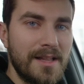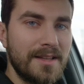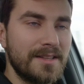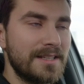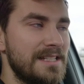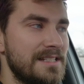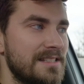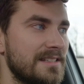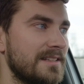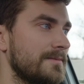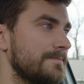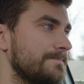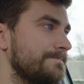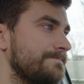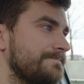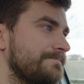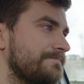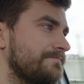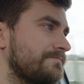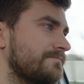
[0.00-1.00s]
at least.
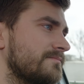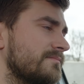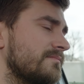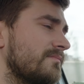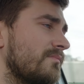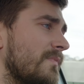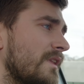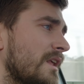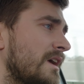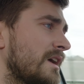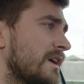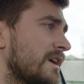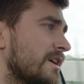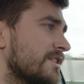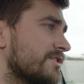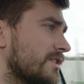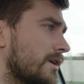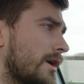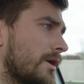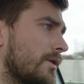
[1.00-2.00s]

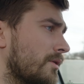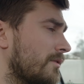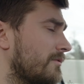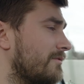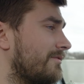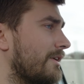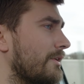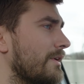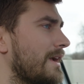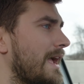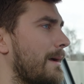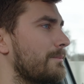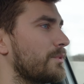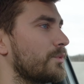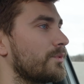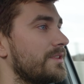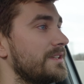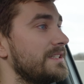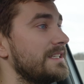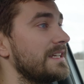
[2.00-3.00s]
So very happy
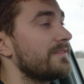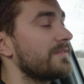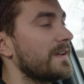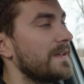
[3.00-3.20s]
with the diff,